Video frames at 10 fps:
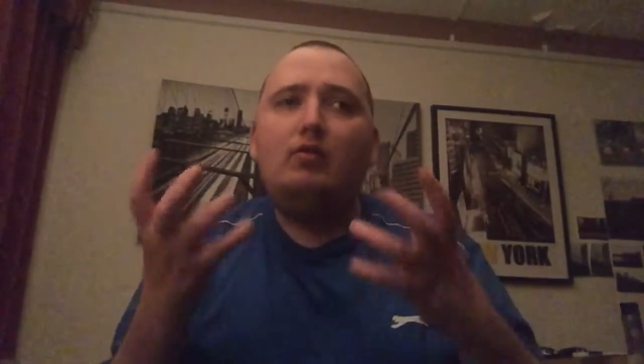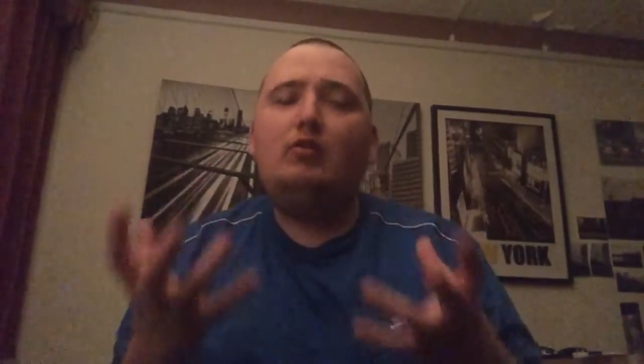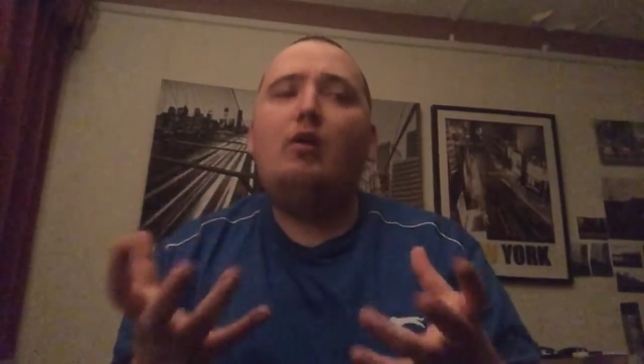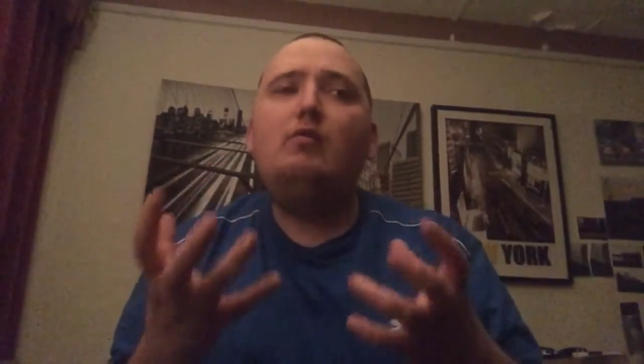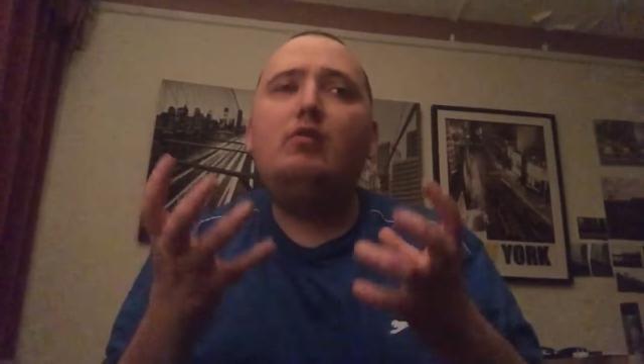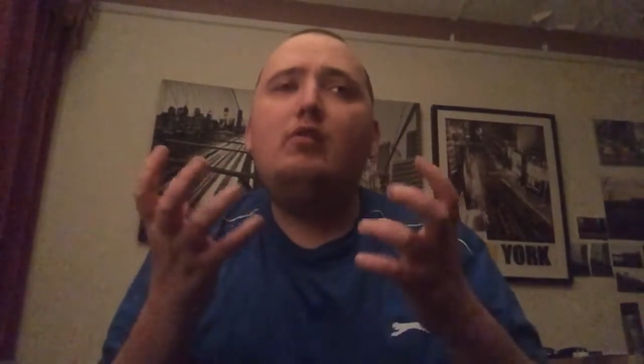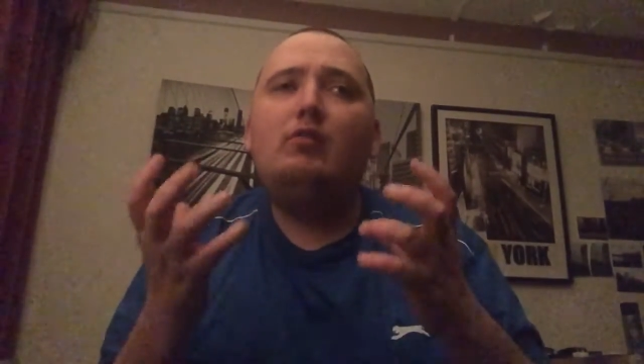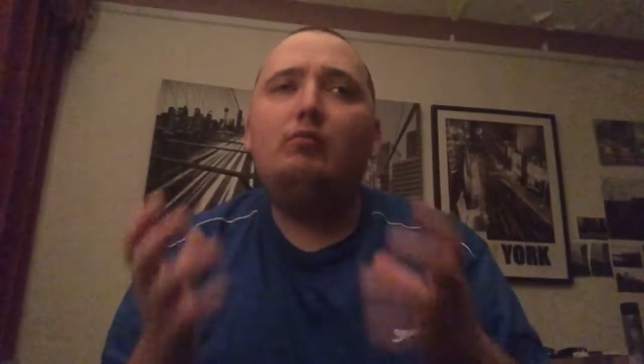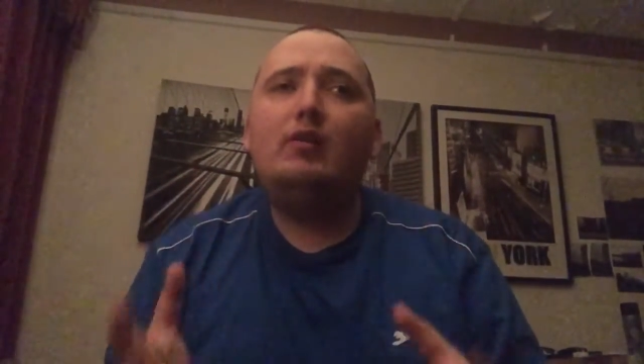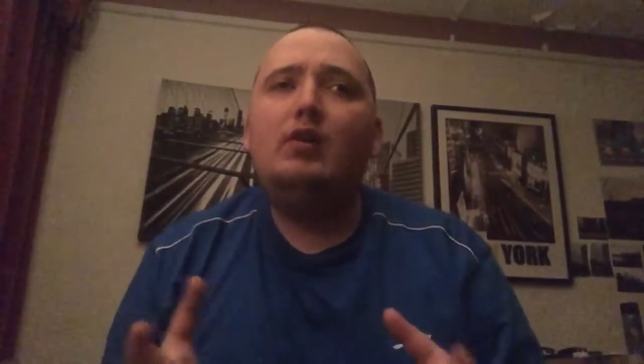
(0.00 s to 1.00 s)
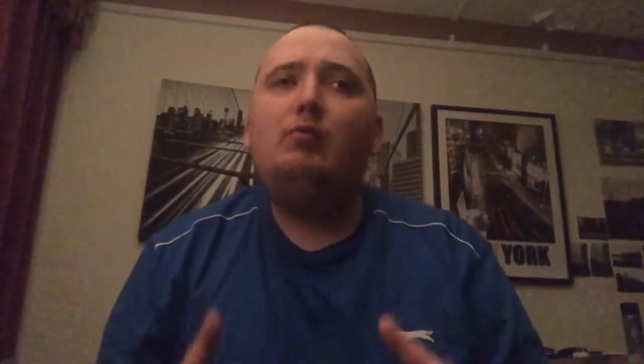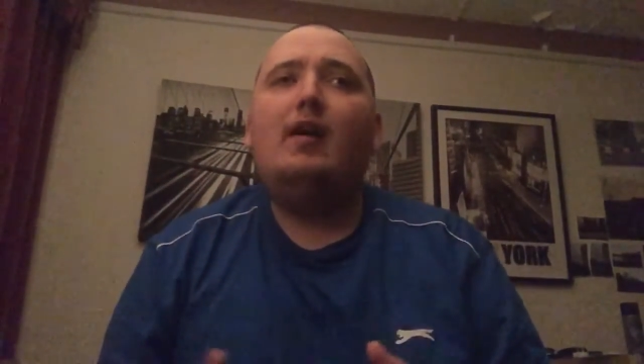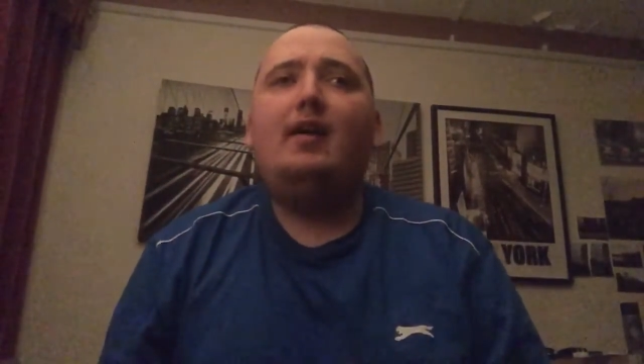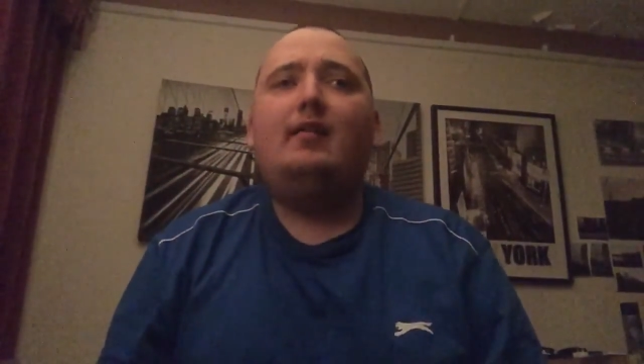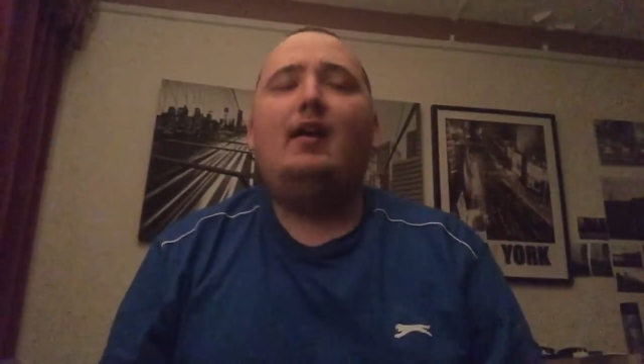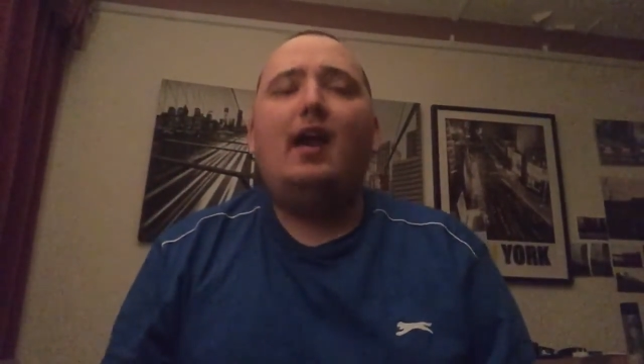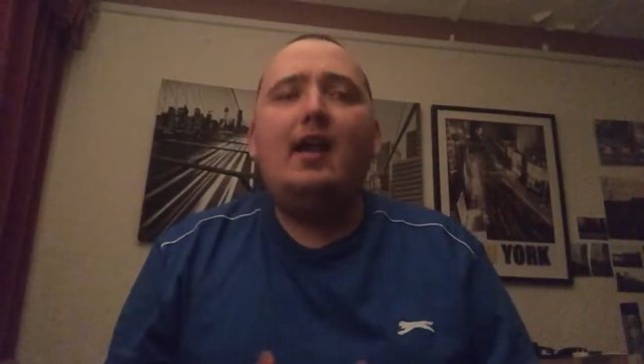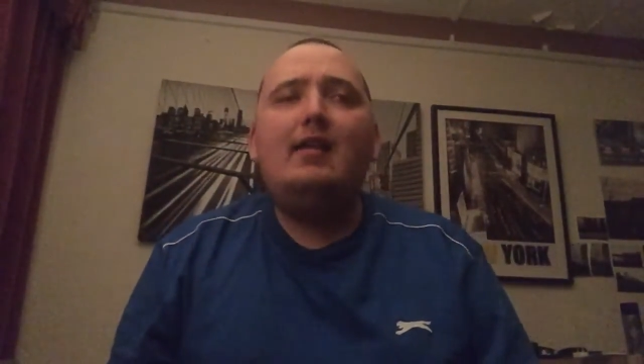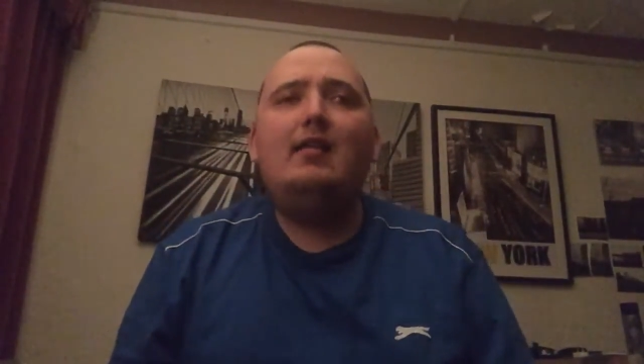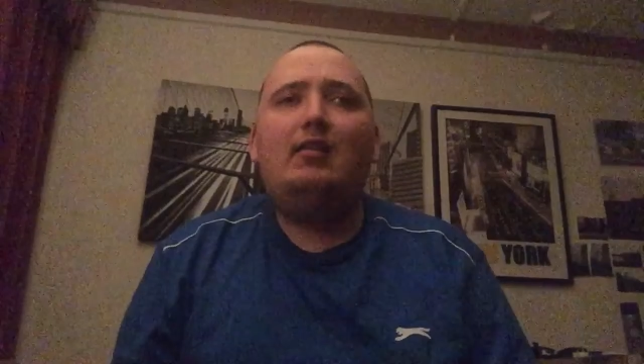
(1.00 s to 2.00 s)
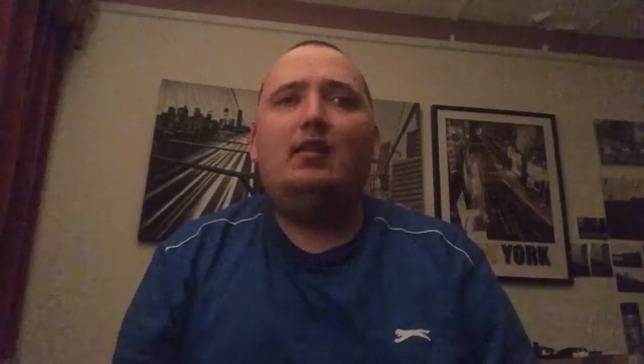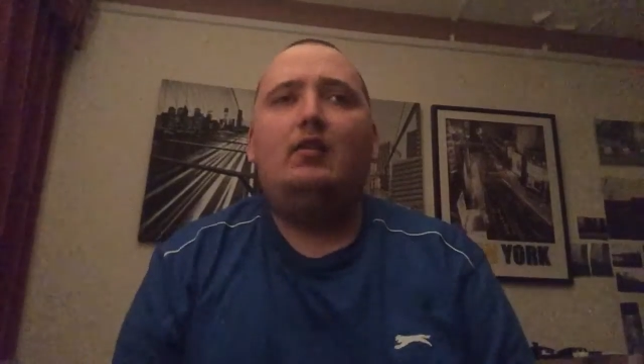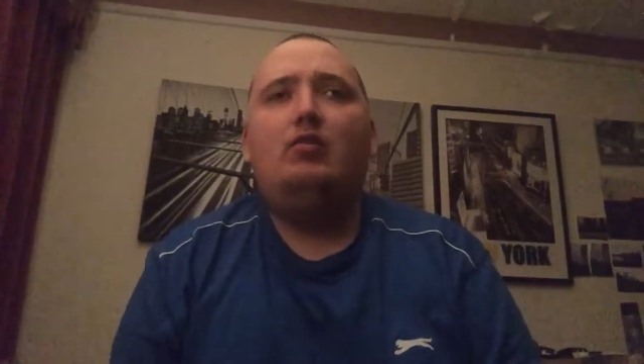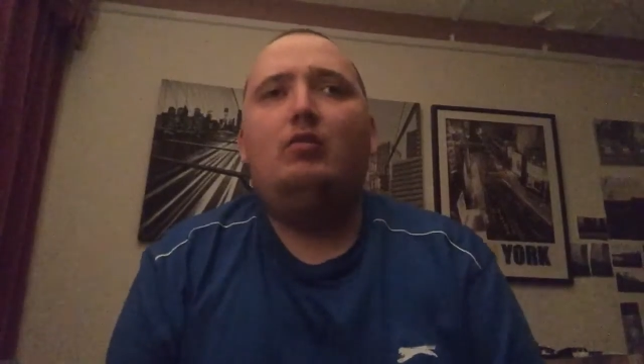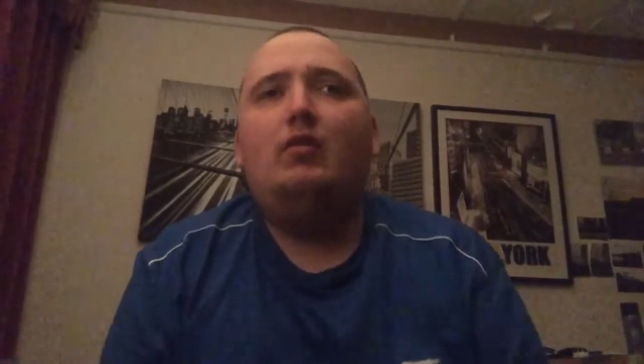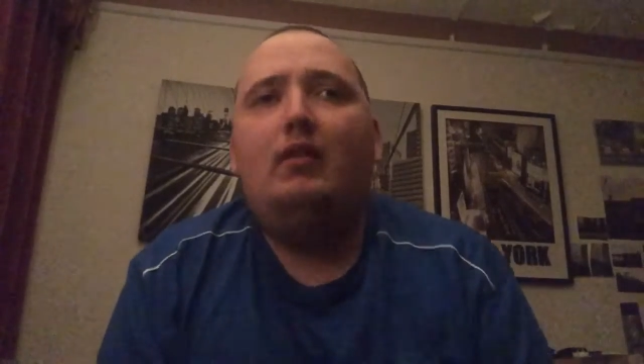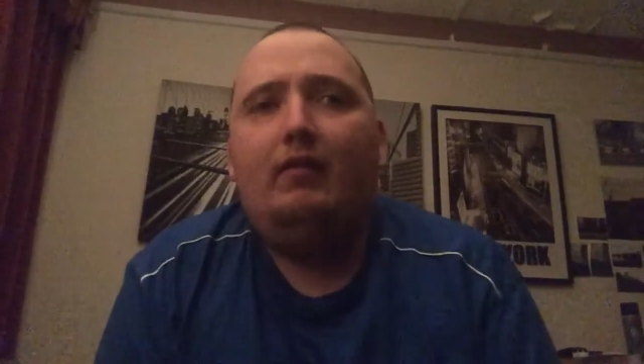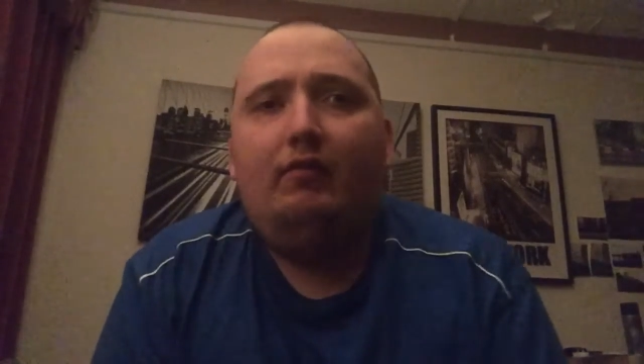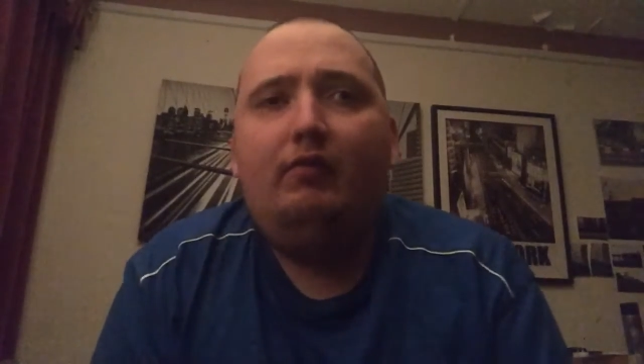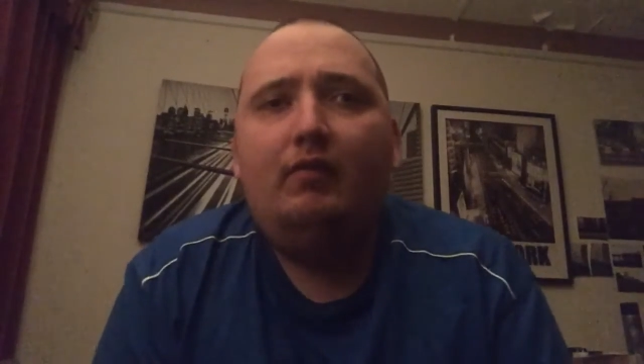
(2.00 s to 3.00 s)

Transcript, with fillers: Don't regret anything in your life.